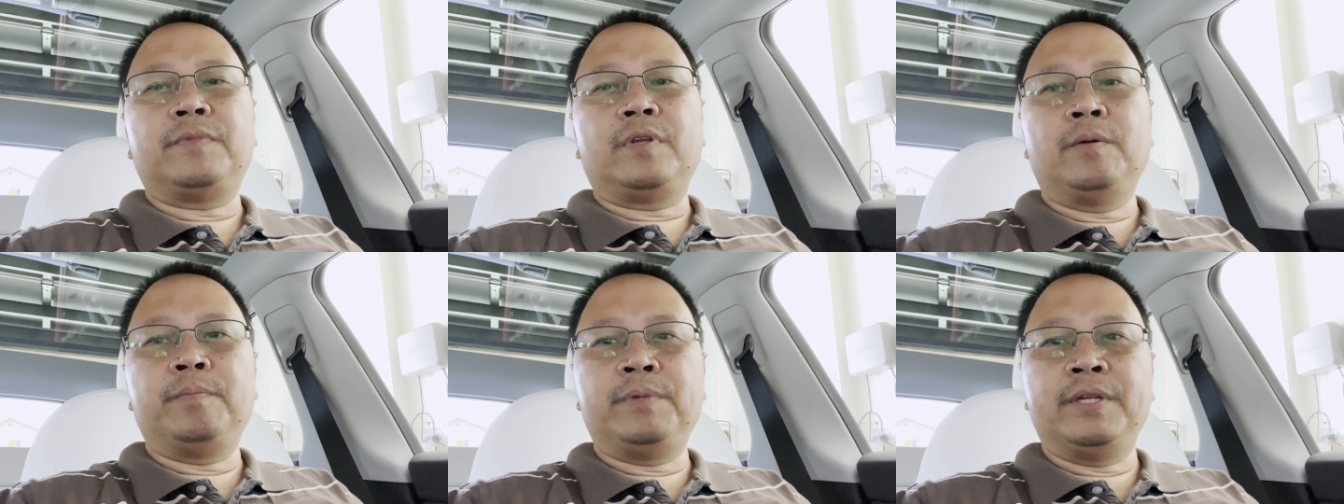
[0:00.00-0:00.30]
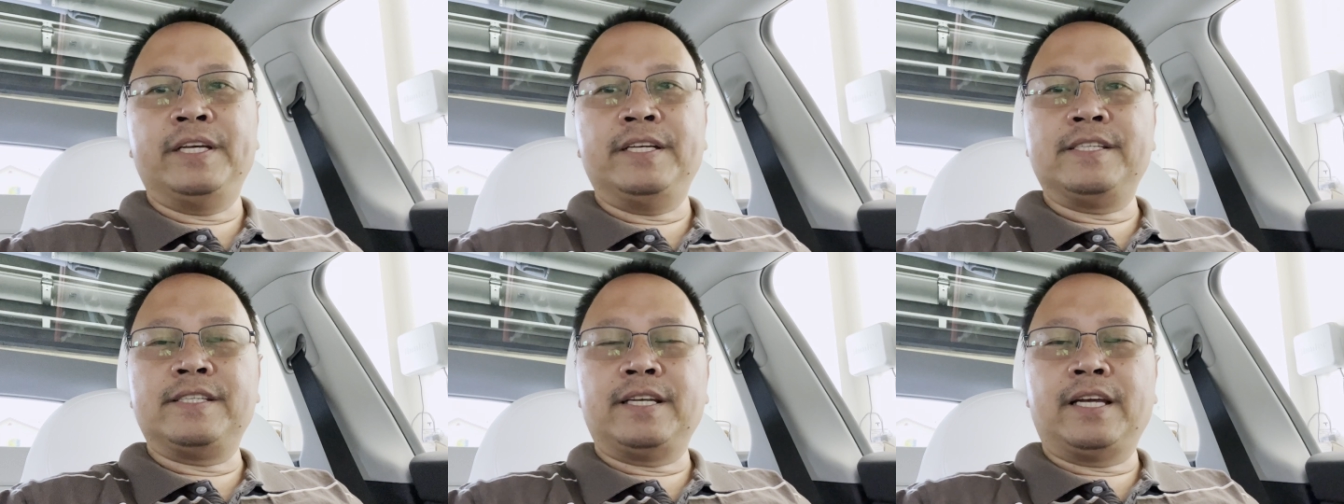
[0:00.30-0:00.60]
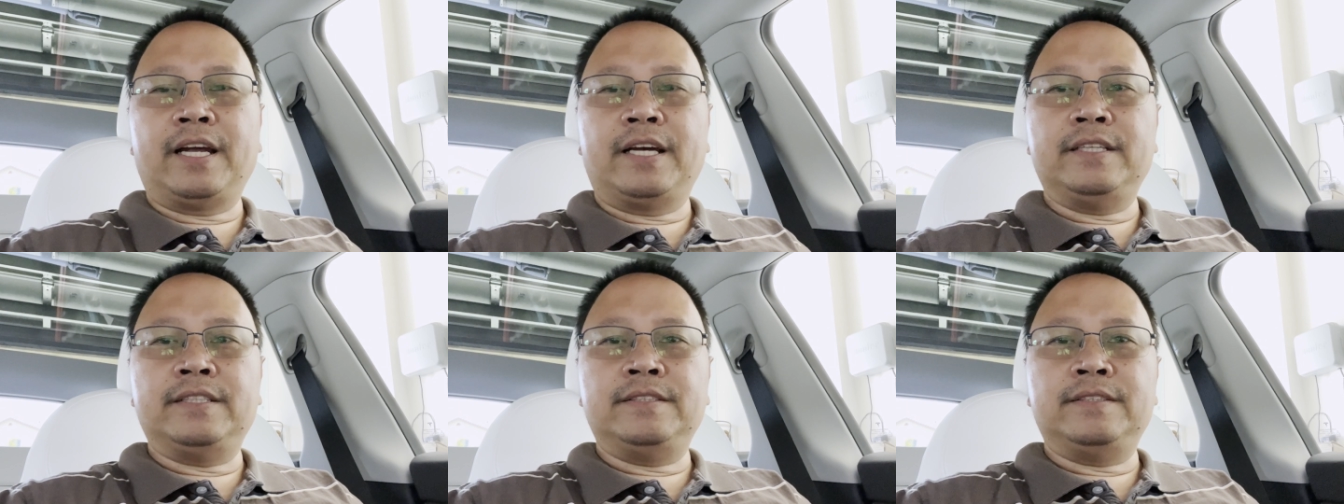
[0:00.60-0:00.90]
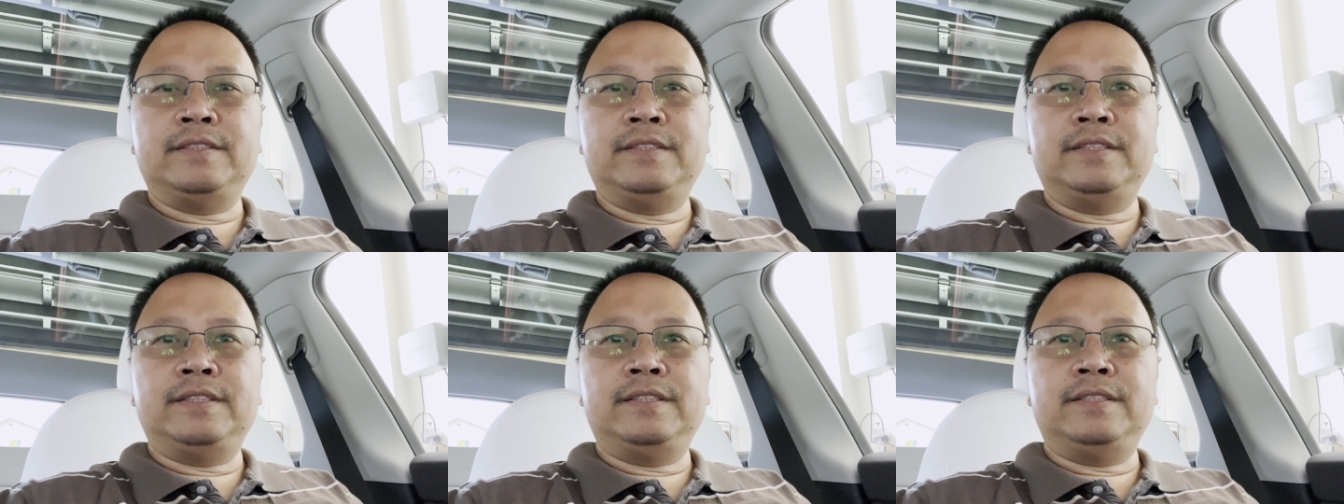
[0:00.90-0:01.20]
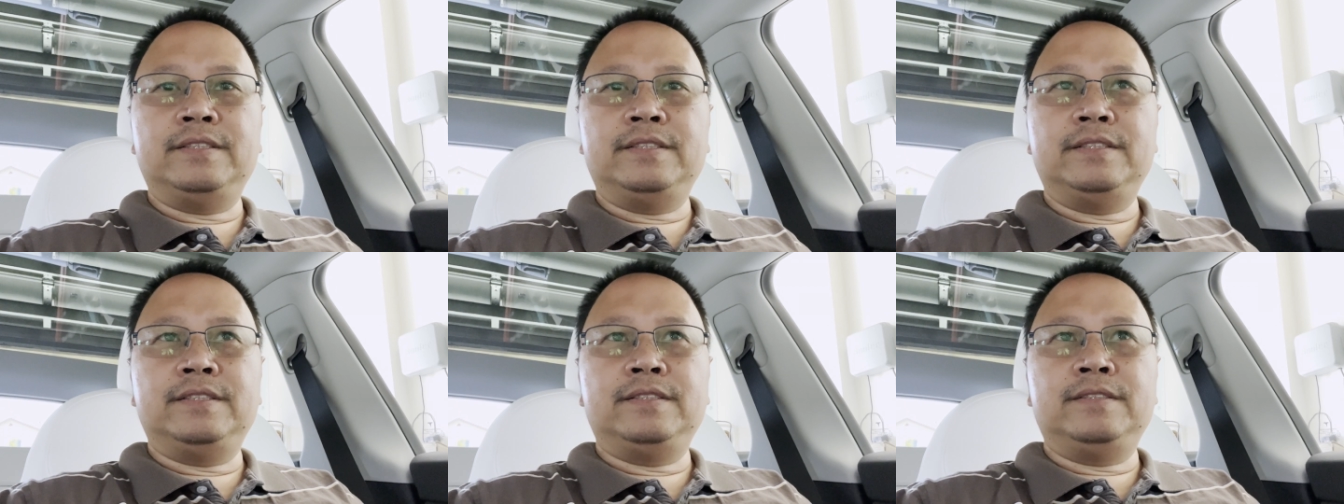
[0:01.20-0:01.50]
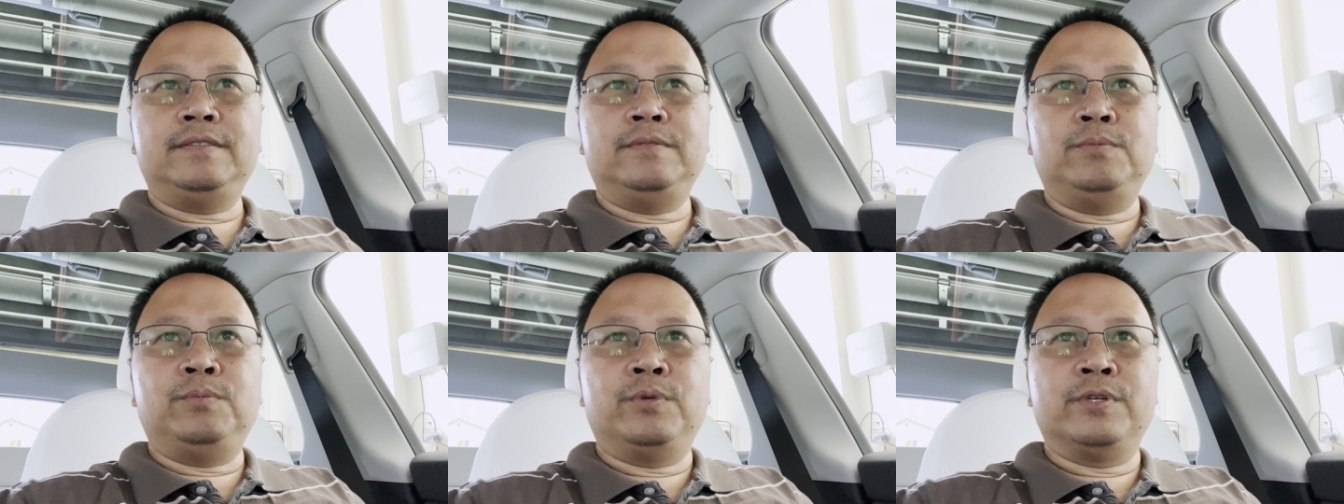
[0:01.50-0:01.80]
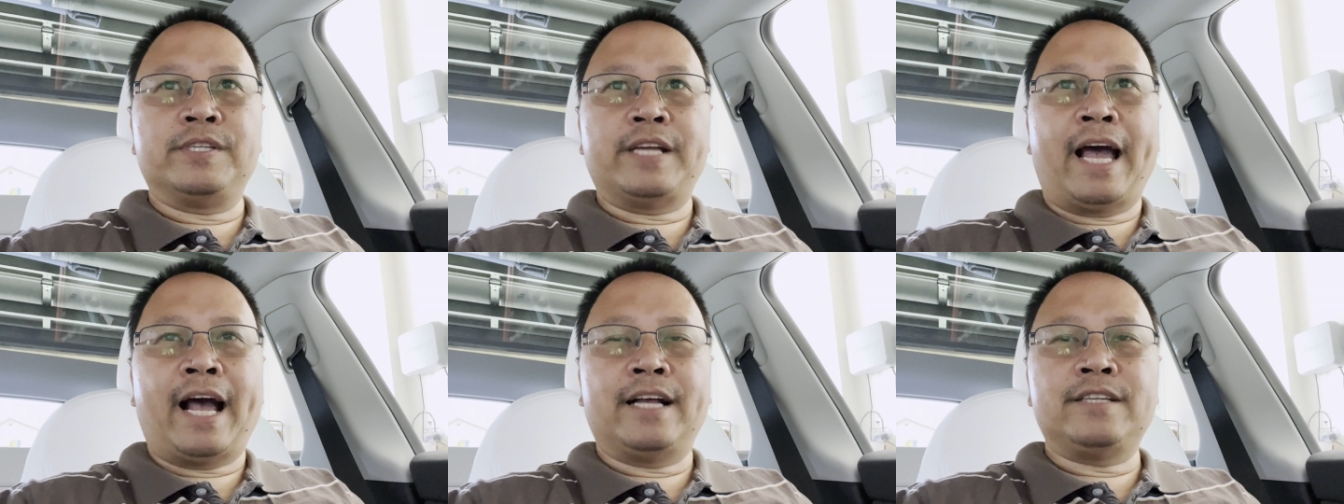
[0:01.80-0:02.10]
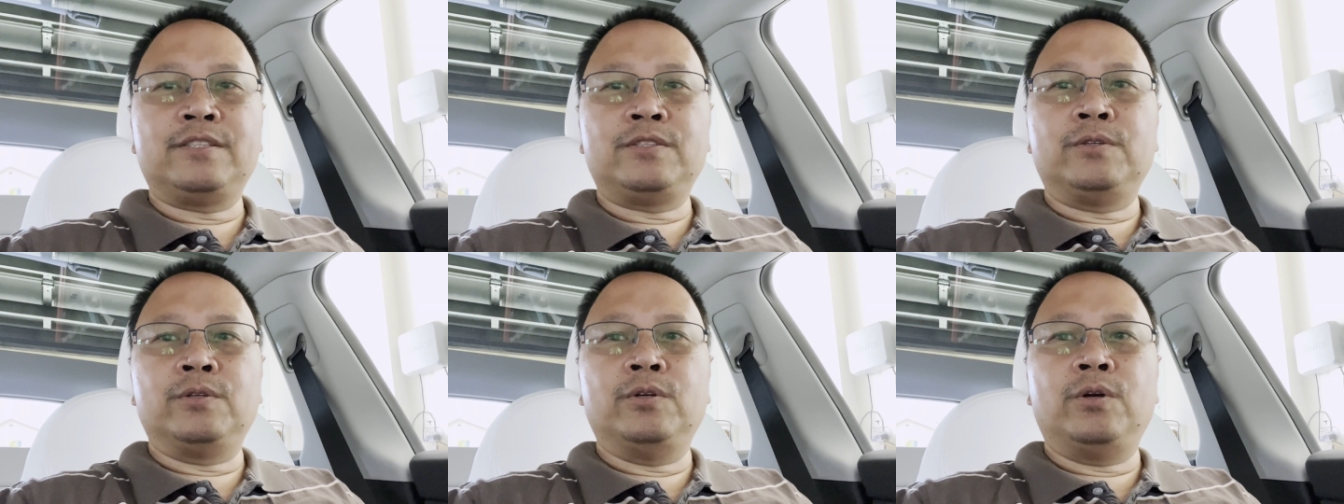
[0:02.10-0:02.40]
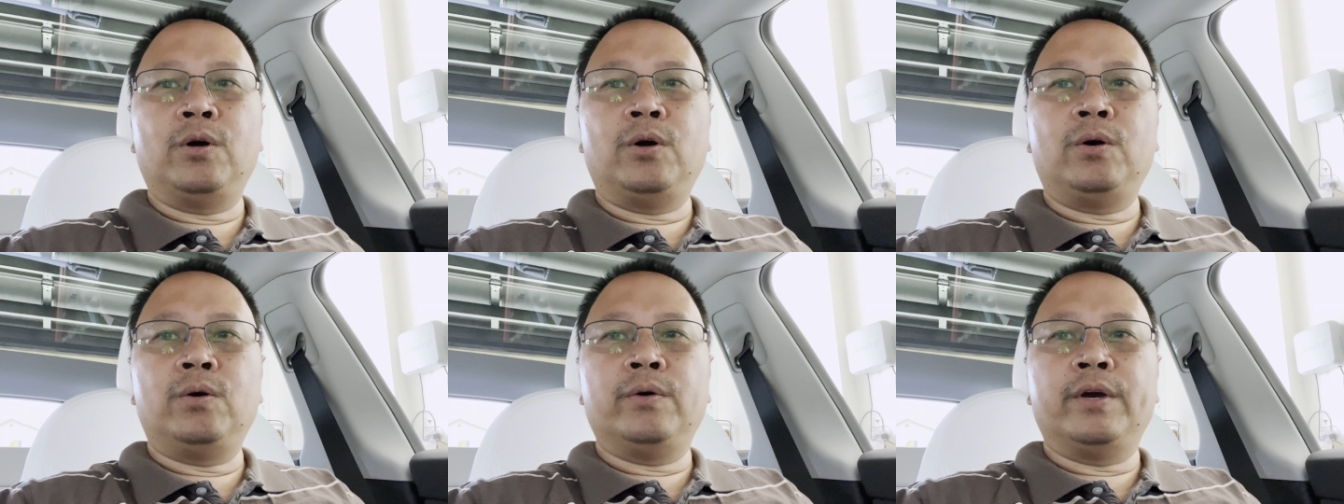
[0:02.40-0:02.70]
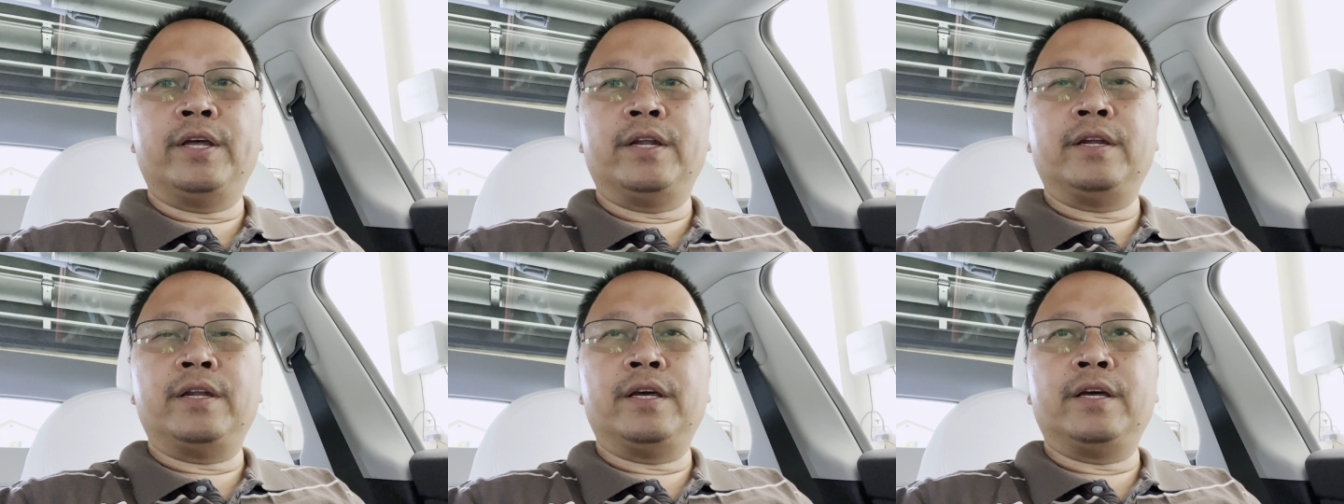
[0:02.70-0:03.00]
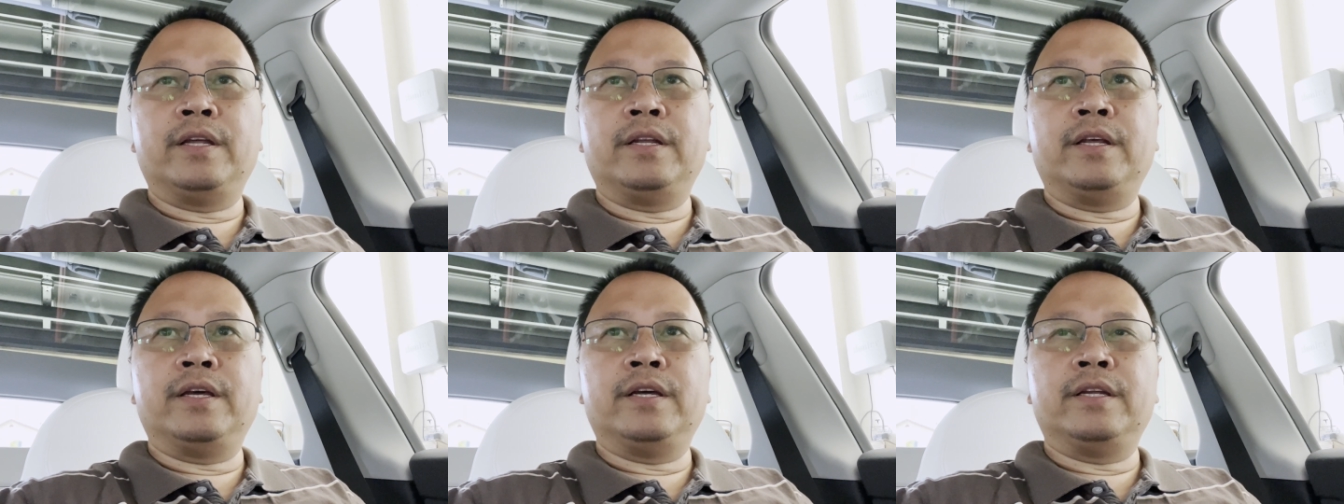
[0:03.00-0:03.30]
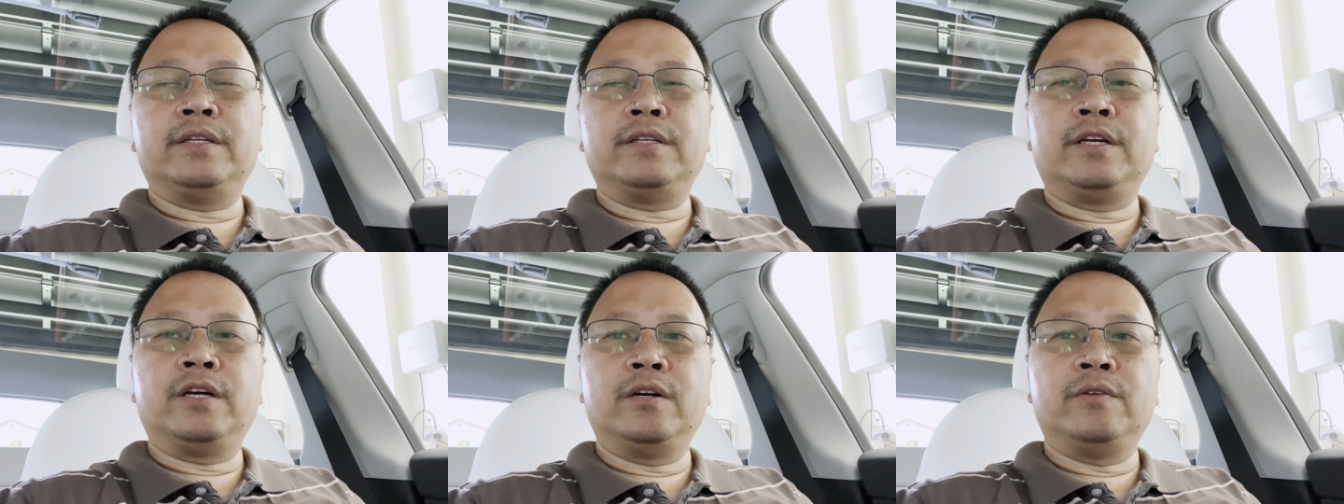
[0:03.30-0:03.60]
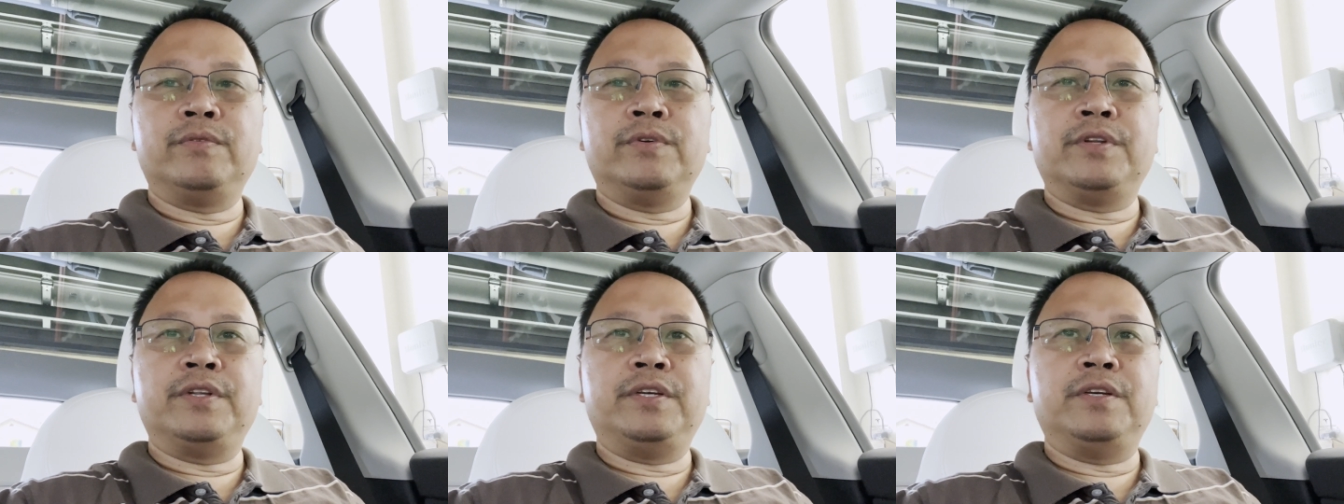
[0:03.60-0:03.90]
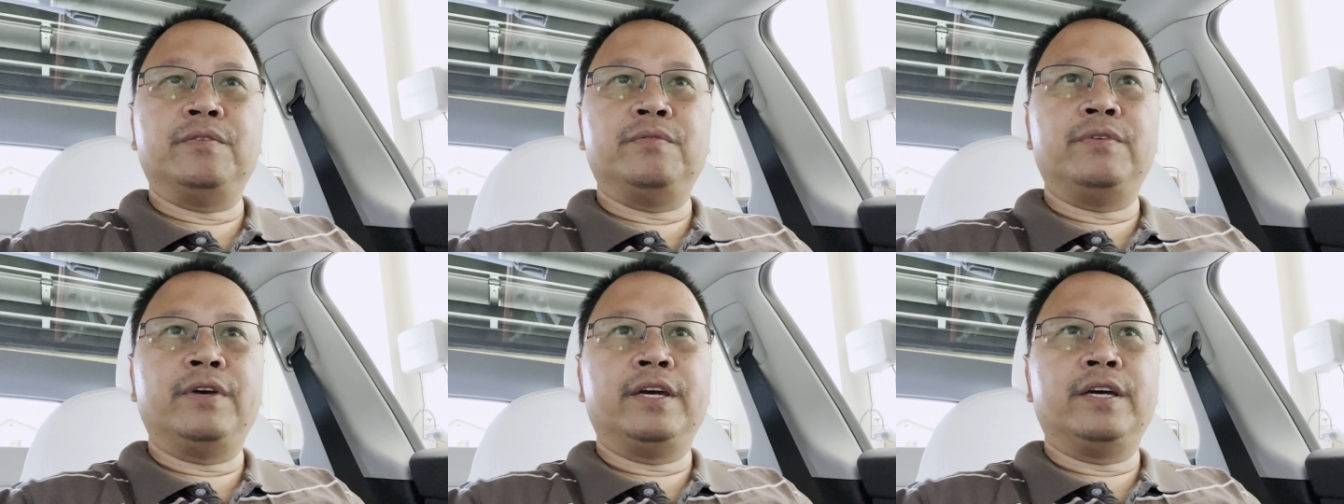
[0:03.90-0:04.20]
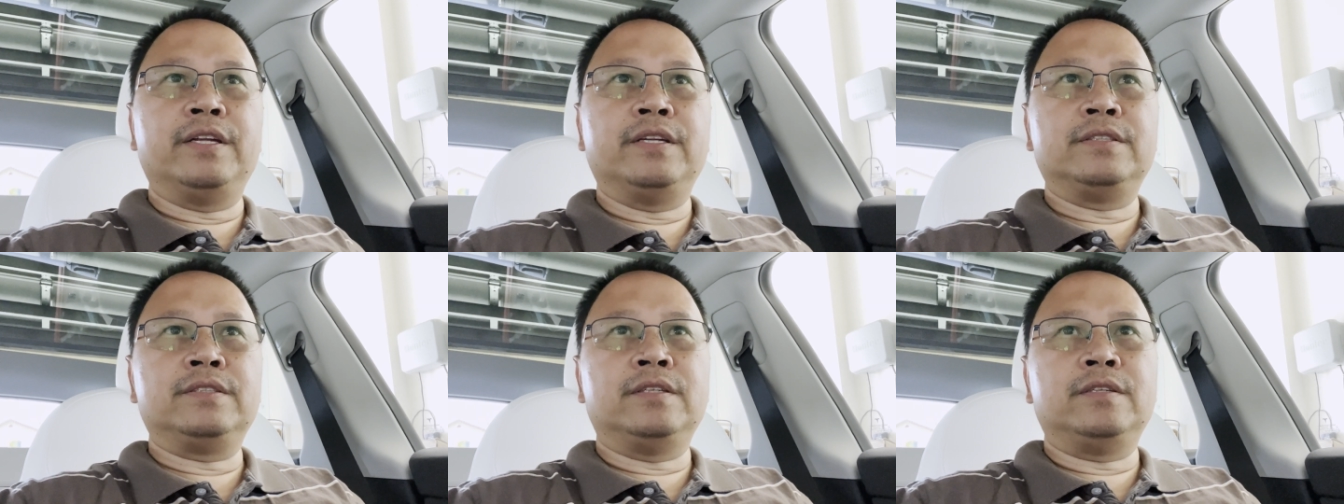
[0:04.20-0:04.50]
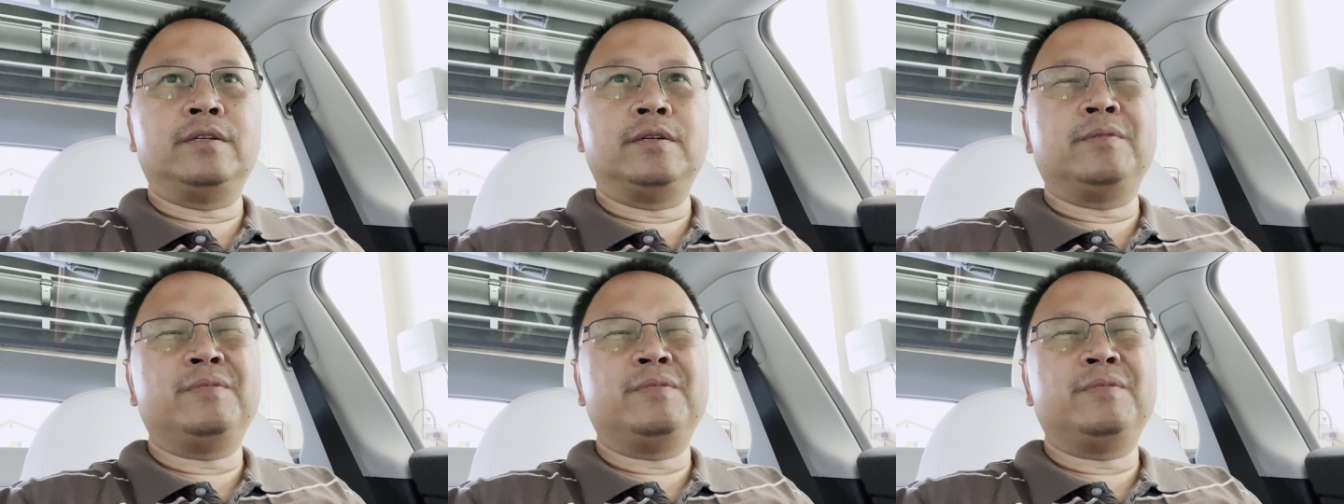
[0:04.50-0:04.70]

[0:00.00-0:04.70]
place that I was asked to go and cover the event.